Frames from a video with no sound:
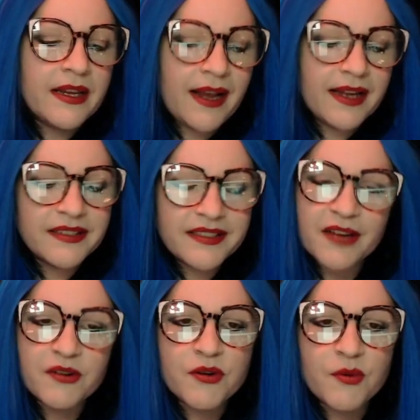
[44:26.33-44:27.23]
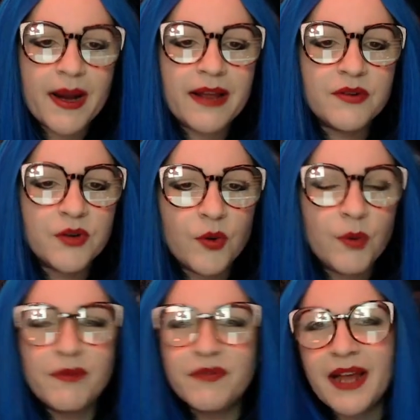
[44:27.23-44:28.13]
kind of centered around a
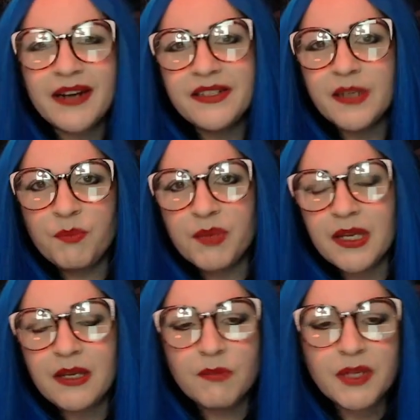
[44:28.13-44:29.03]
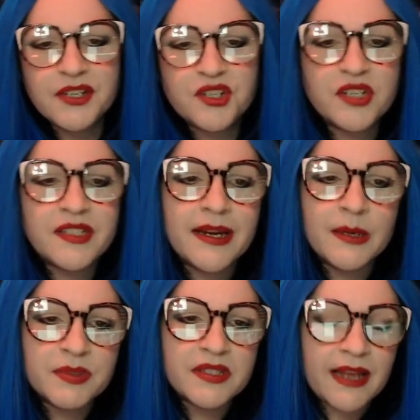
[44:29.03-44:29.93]
group of kind of dumpy militia
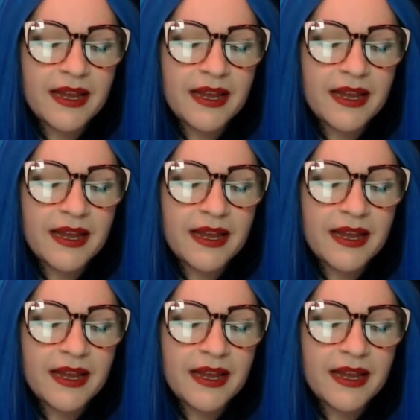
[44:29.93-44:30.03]
types